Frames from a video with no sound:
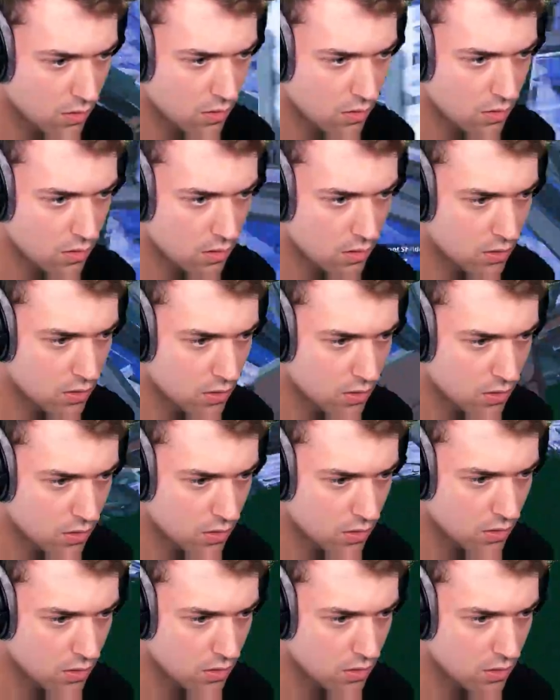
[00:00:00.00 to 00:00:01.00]

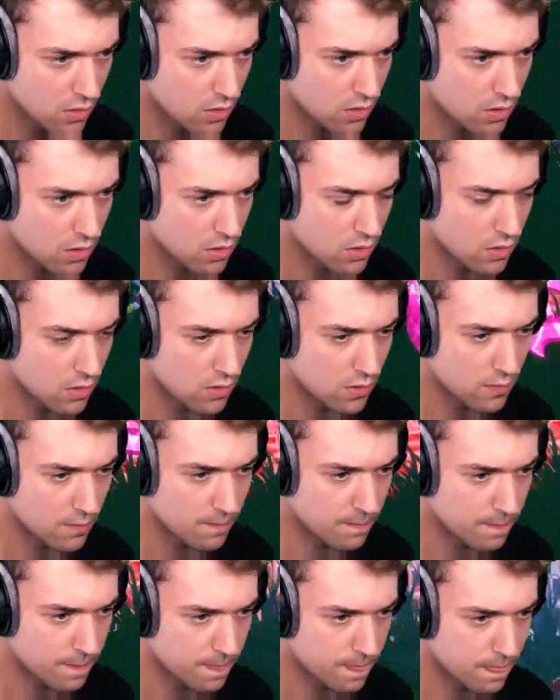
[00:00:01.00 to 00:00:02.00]

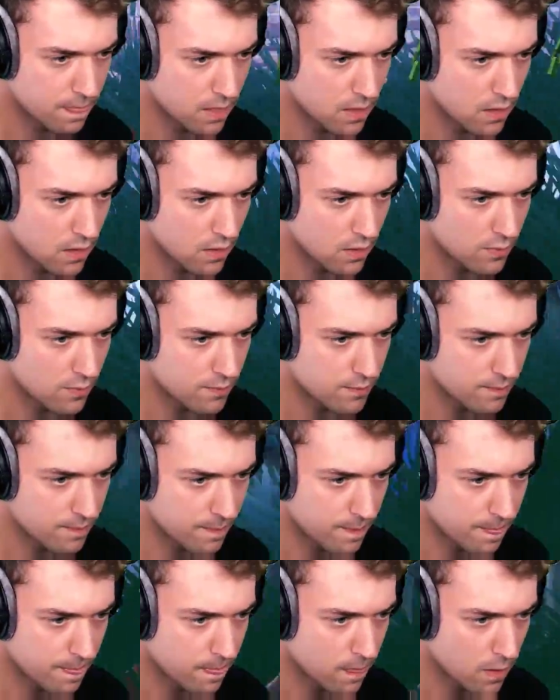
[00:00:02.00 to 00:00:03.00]

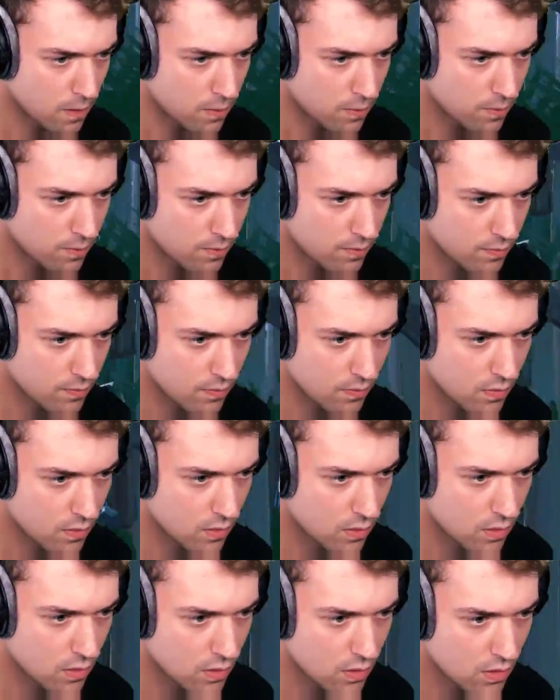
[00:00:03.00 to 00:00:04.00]

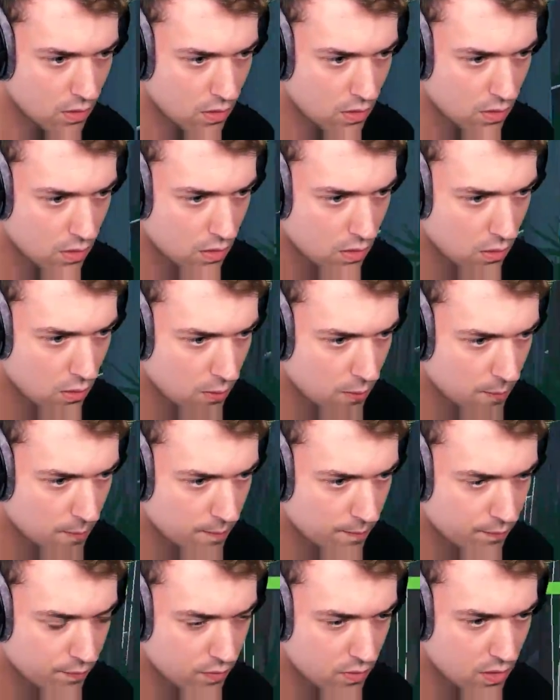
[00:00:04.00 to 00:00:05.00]

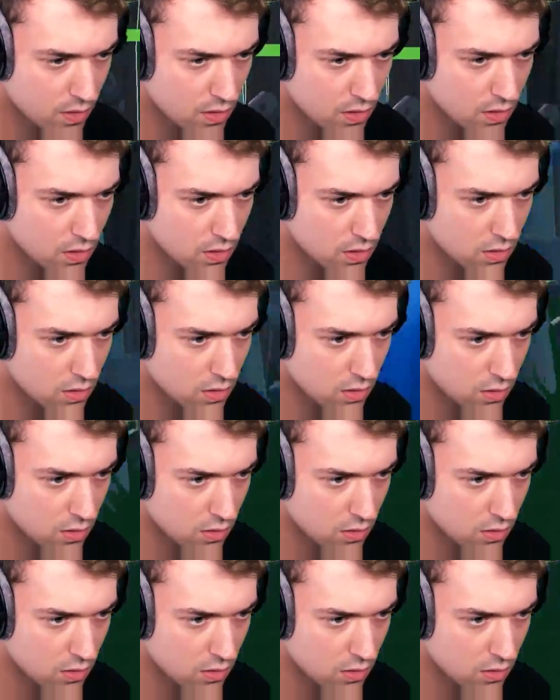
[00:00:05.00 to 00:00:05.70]
No one is speaking in this clip.